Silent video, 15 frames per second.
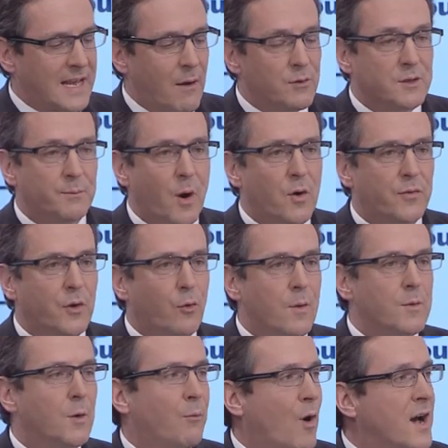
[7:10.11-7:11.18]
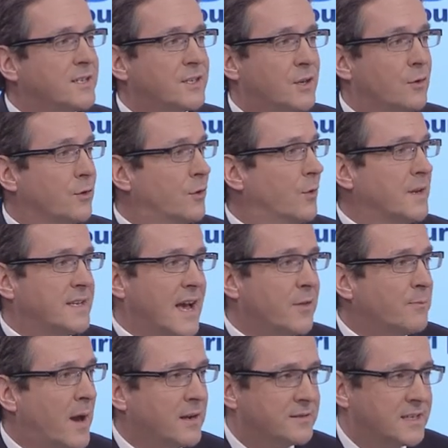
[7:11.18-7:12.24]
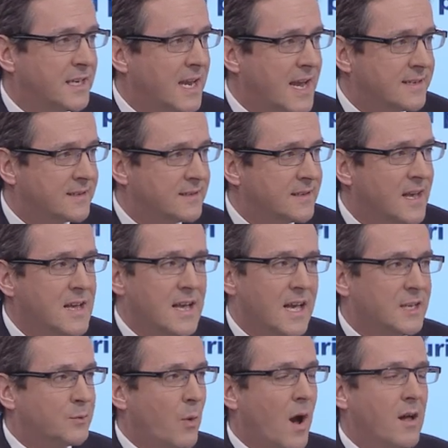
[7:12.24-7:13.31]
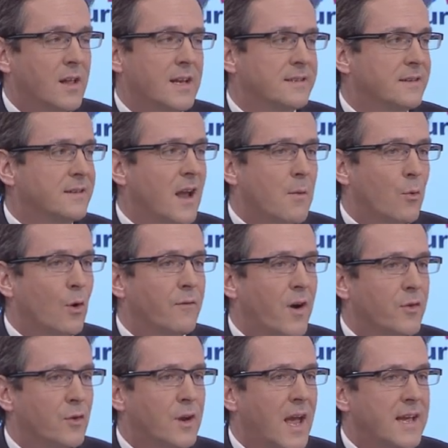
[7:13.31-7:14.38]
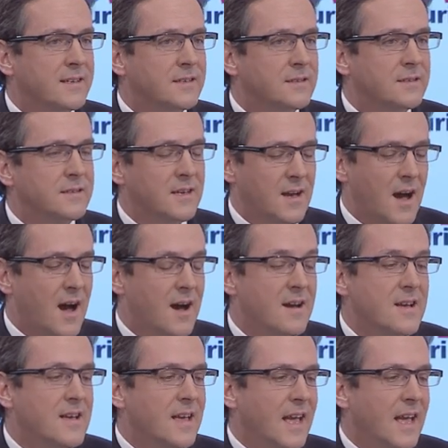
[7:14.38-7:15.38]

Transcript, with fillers: I was both a criminal prosecutor doing death penalty cases as well as a number of other cases uh,